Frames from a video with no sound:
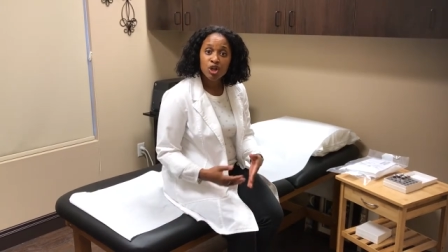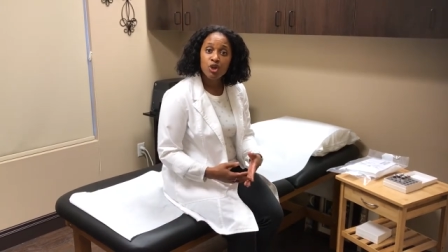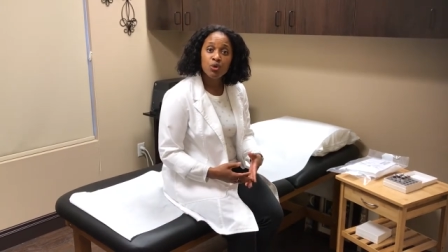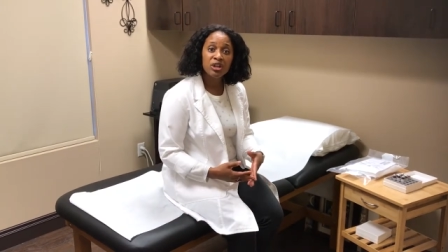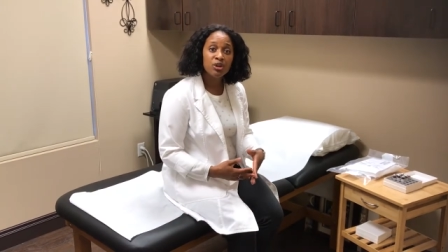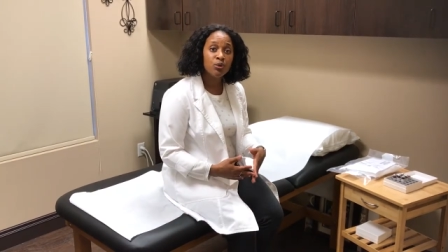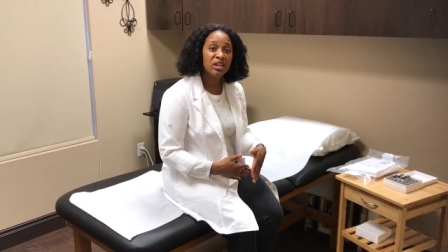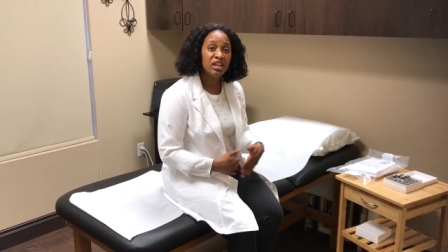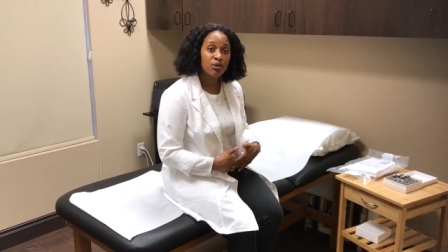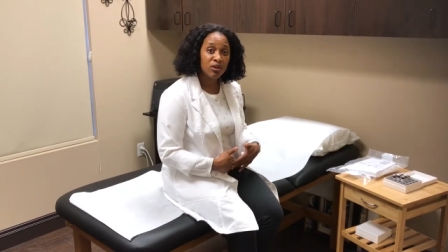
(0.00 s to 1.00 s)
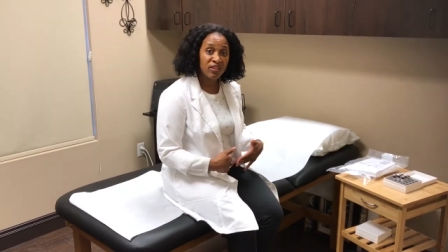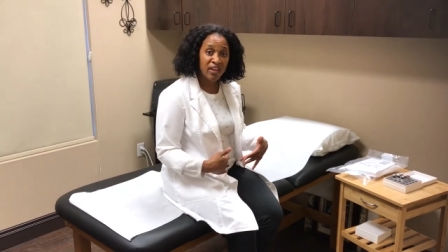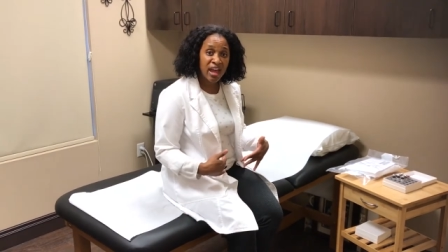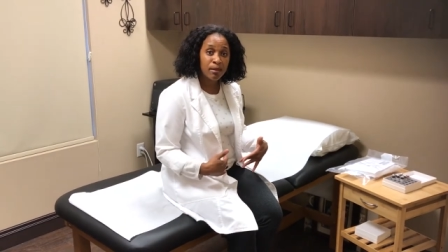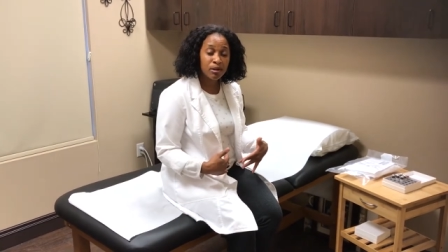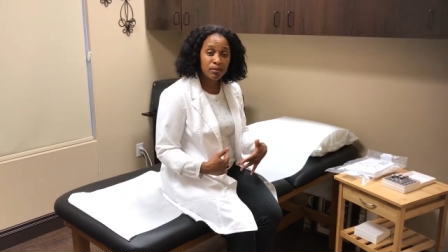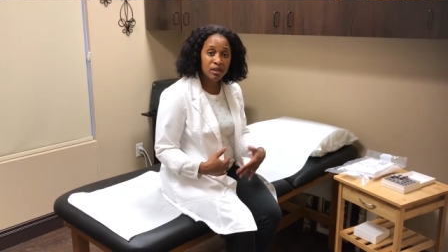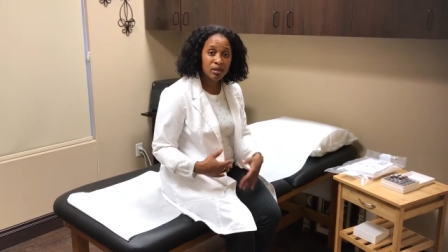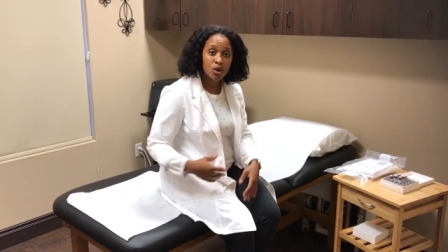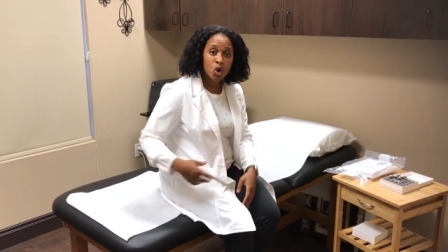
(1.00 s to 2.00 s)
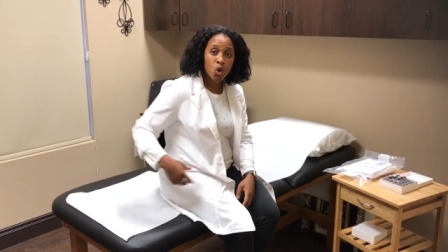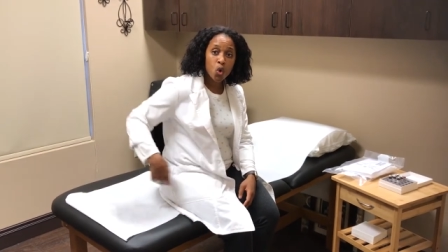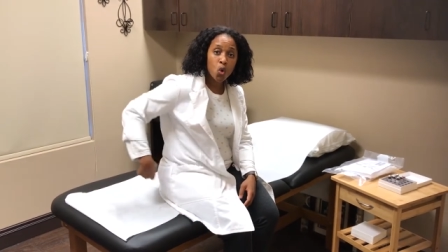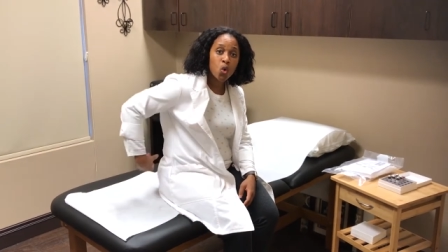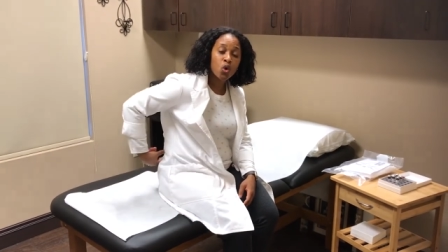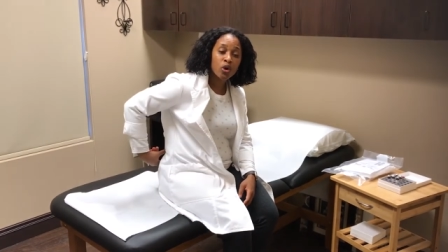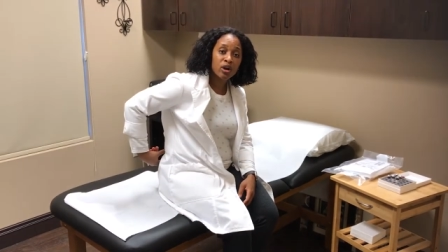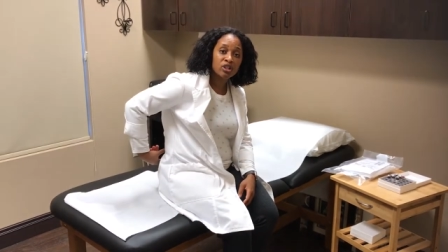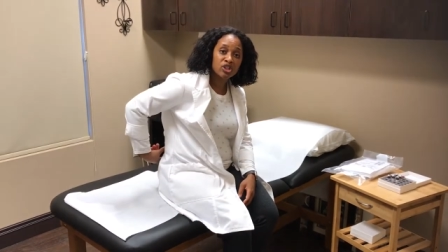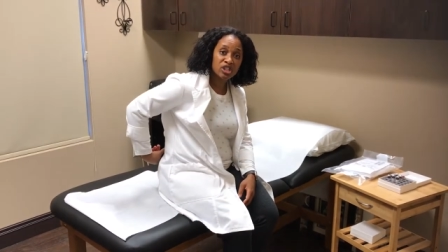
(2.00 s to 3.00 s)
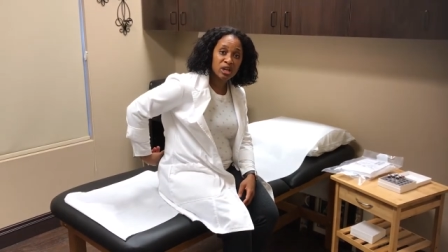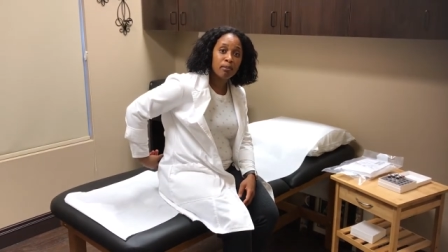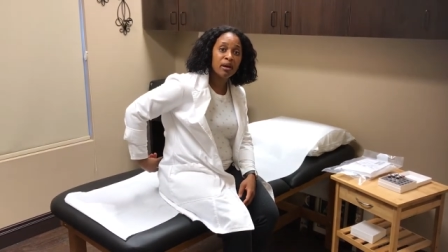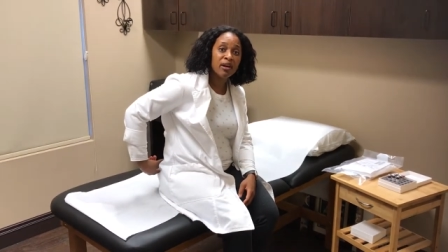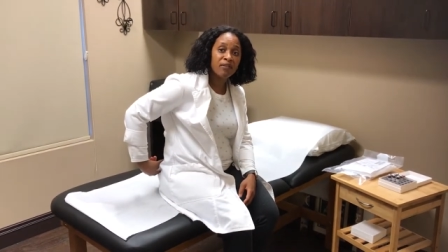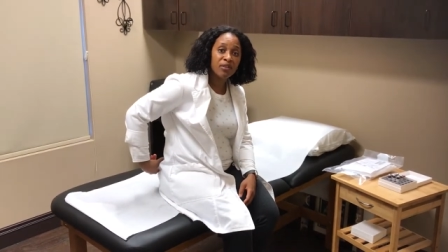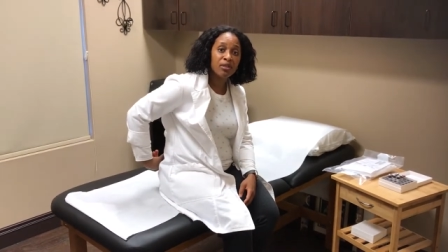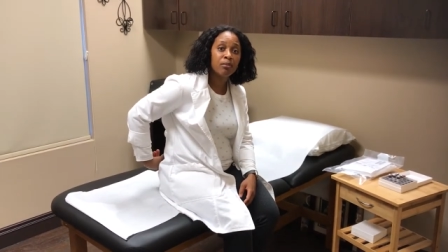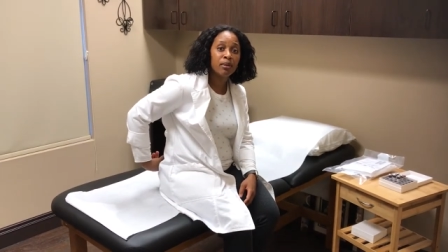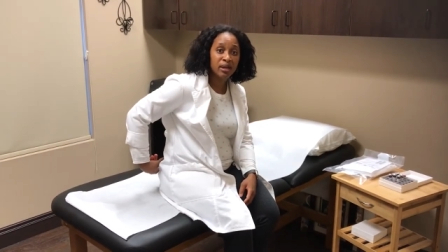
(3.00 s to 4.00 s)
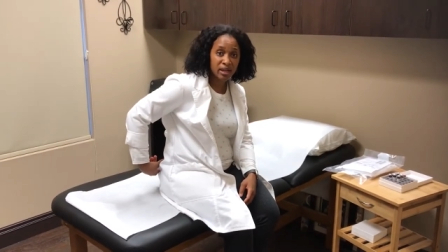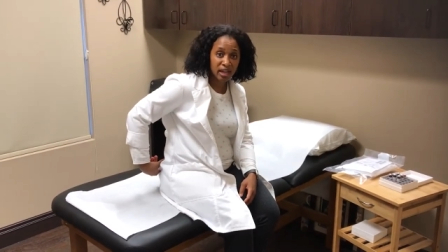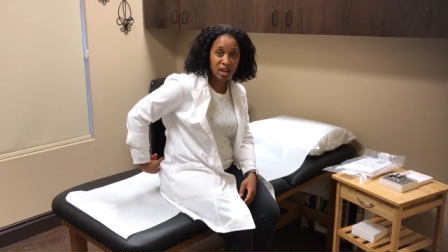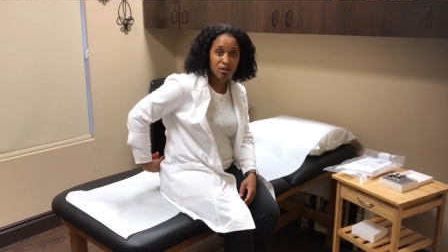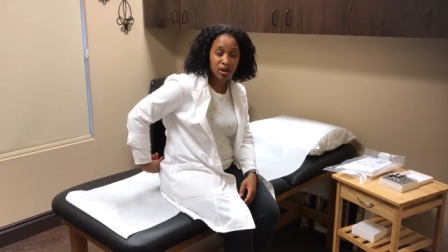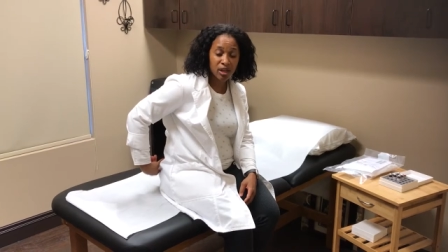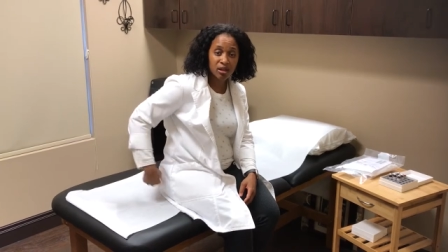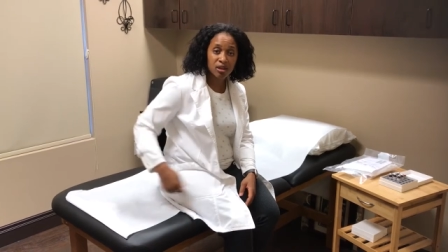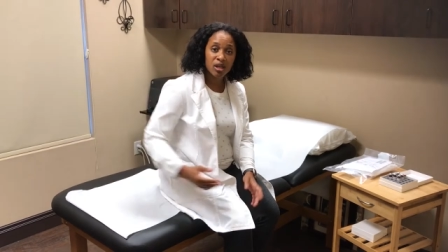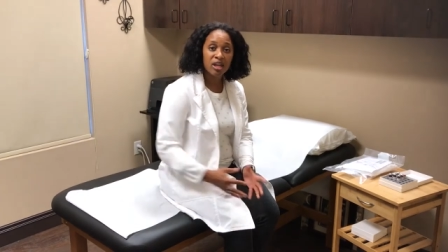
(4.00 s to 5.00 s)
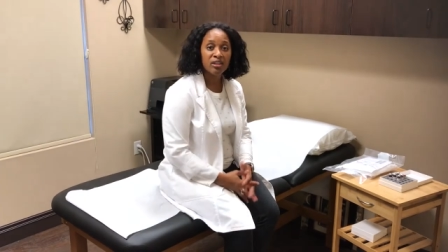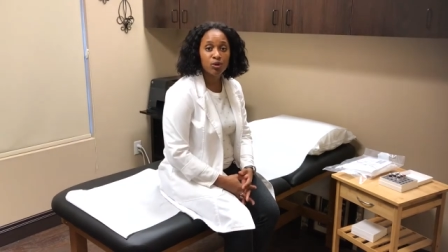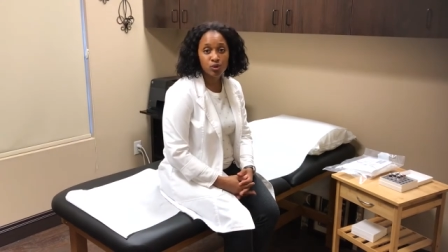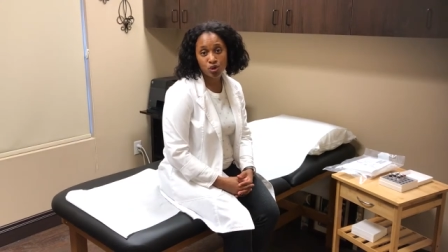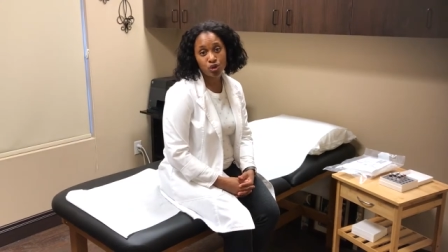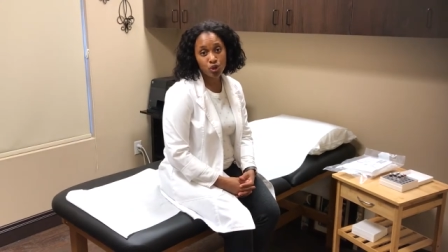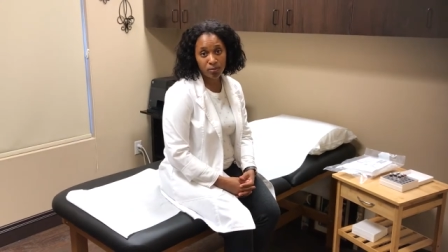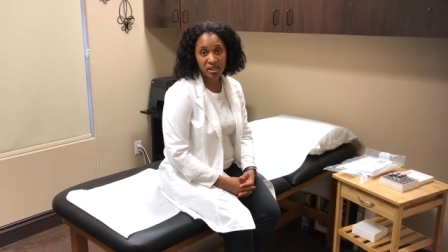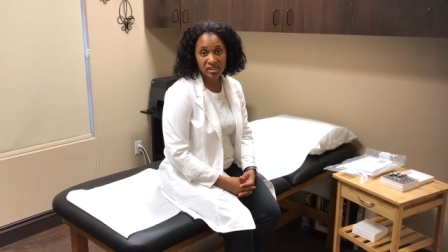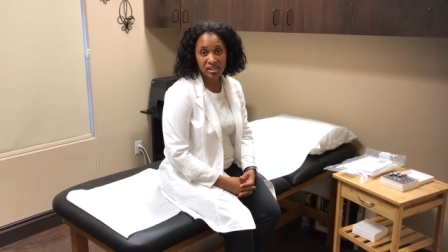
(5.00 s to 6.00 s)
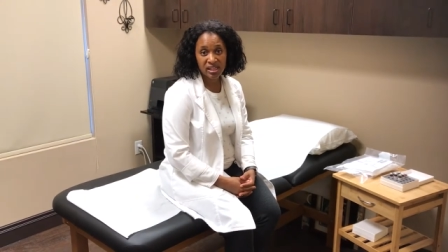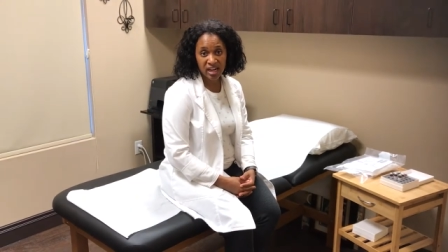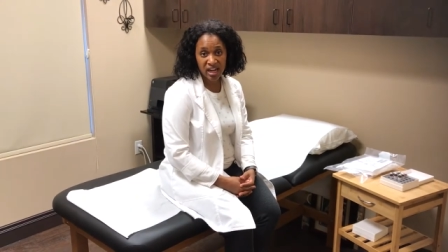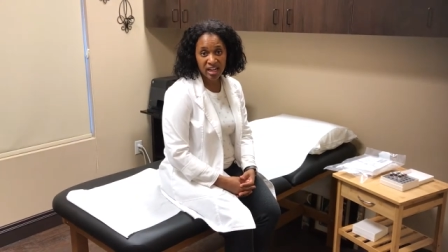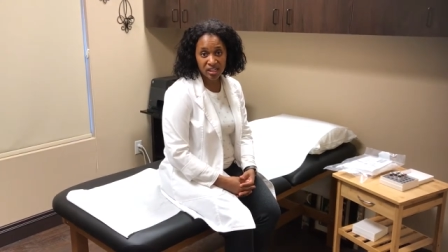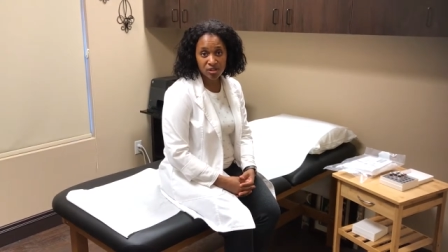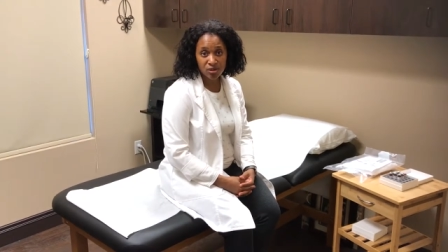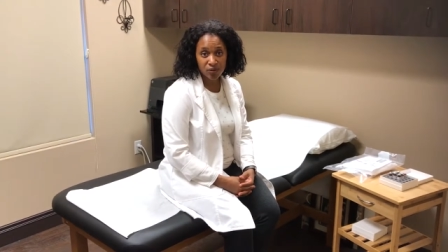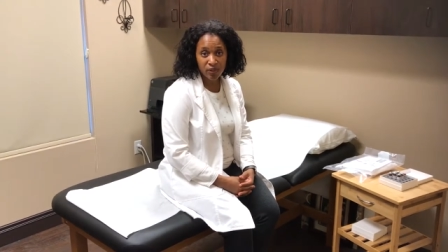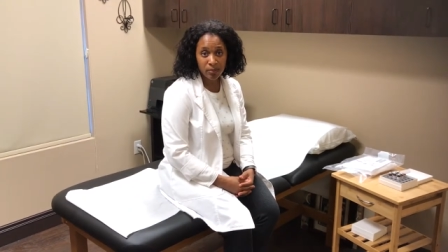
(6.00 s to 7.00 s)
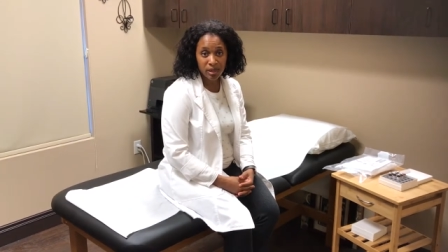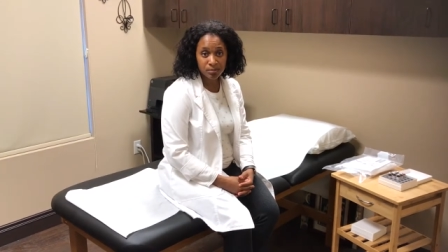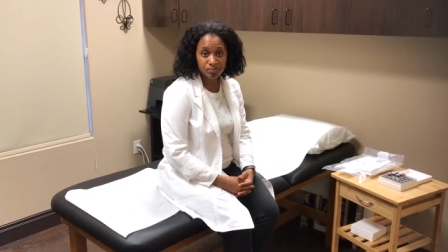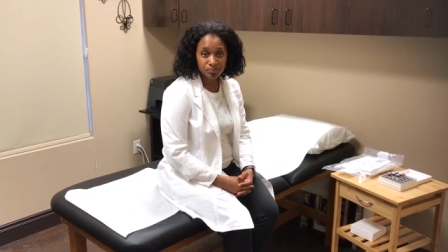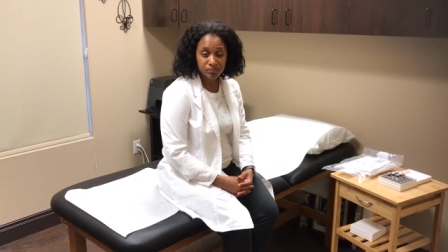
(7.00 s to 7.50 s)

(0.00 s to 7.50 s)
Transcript: You can do it either in the abdomen or just above the buttock area. And those are the two places that I insert them in.